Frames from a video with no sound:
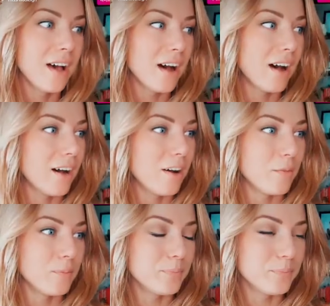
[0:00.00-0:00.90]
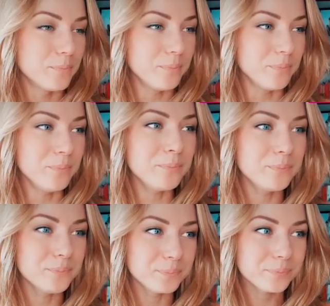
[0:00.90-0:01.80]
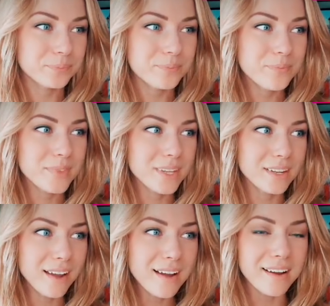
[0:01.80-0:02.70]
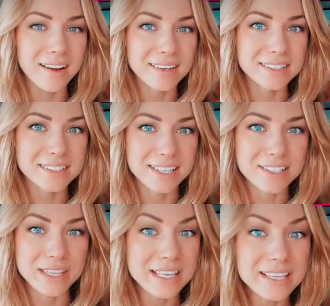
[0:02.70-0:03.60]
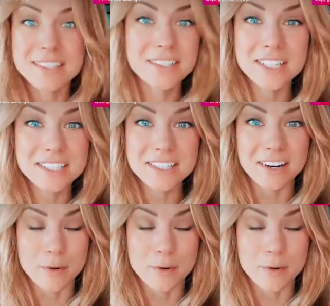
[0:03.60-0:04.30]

yeah, and it gets easier and easier.